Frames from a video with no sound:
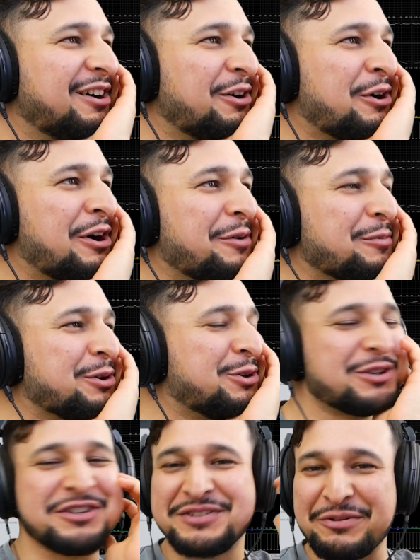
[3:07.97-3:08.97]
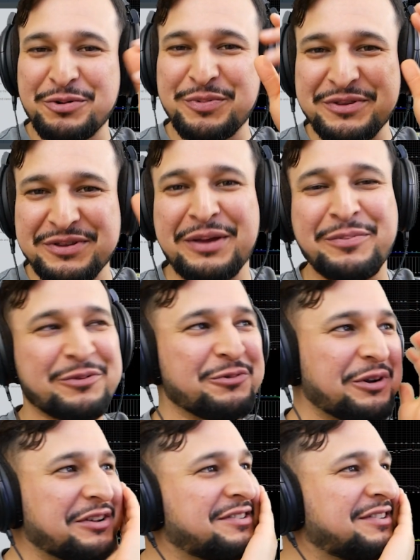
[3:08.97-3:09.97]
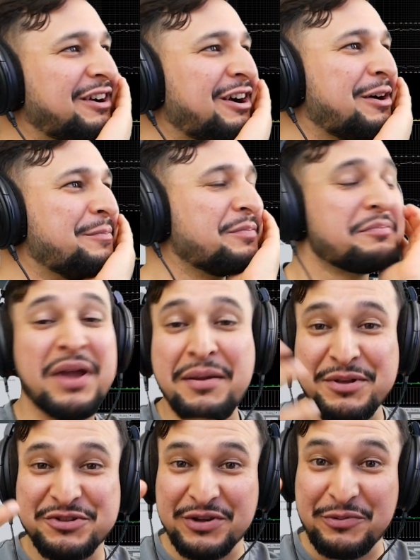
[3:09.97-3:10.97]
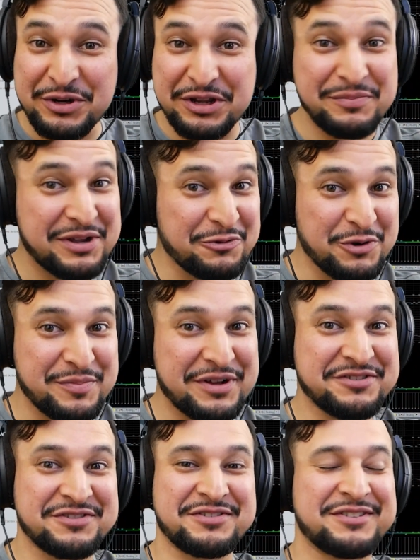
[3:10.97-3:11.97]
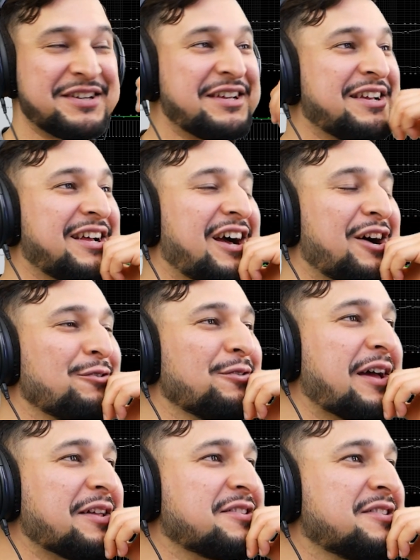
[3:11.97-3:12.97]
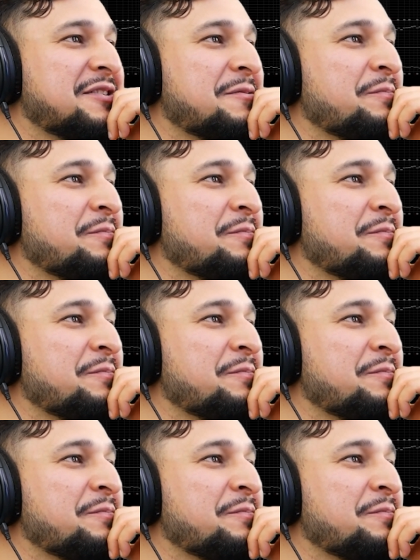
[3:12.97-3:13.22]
Oh my goodness, that would have been epic for us. Maybe someone could make a remix out of that.